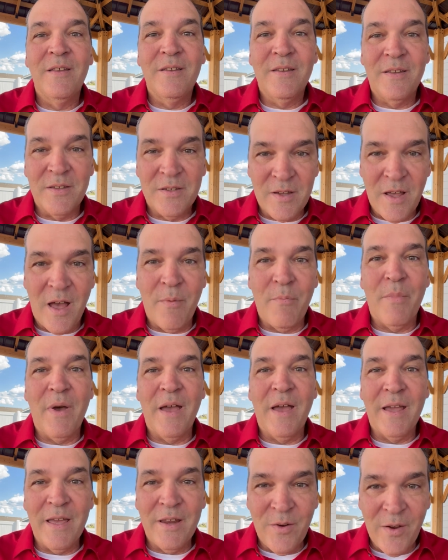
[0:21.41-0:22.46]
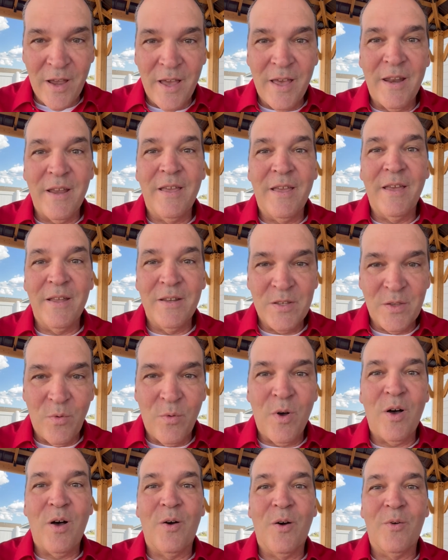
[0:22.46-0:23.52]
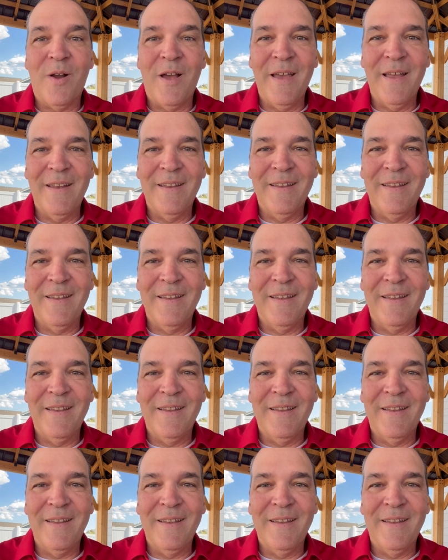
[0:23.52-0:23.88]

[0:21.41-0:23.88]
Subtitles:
To stop banging your head against the wall, right?